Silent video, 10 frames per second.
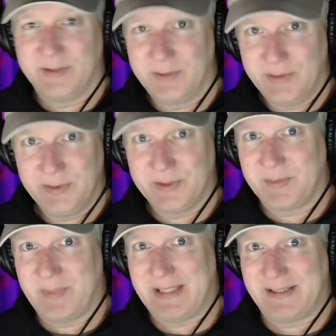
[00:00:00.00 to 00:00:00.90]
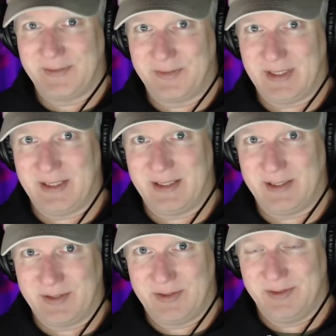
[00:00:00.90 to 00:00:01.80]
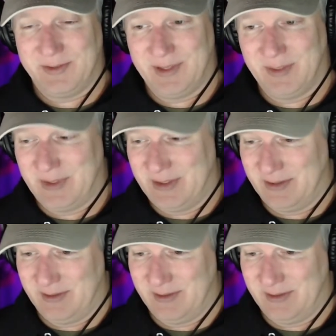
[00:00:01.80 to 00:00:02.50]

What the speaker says: to its massive size, I mean,